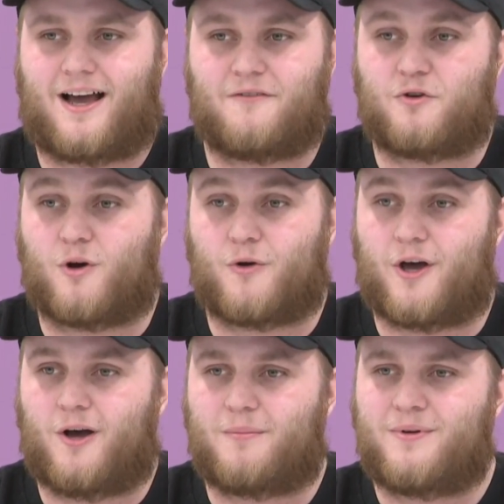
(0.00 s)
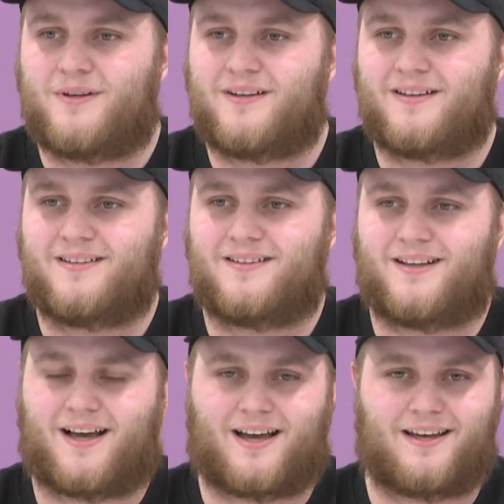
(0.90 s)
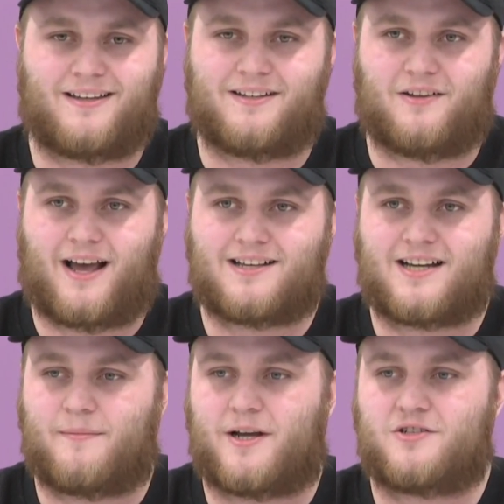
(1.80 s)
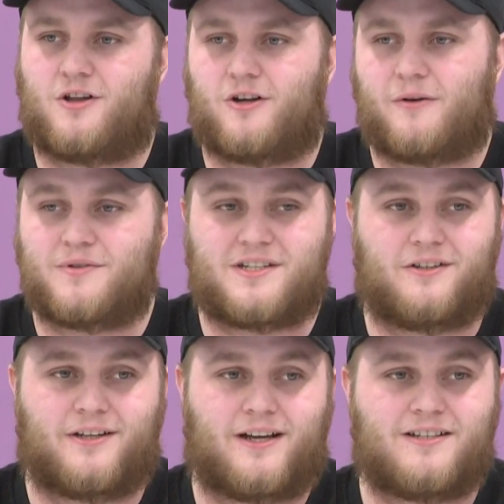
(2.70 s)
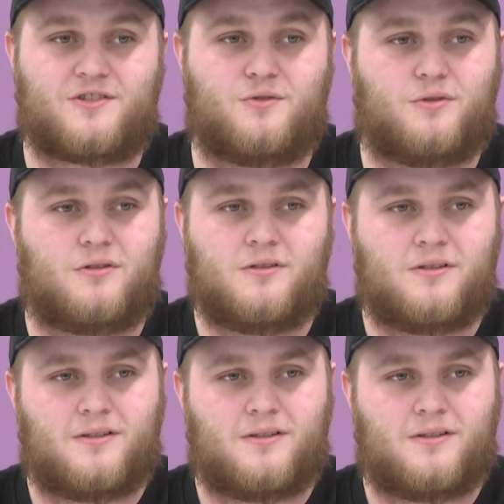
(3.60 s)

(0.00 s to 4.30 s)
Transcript: I've grown up. Last time I saw her, I was still in high school.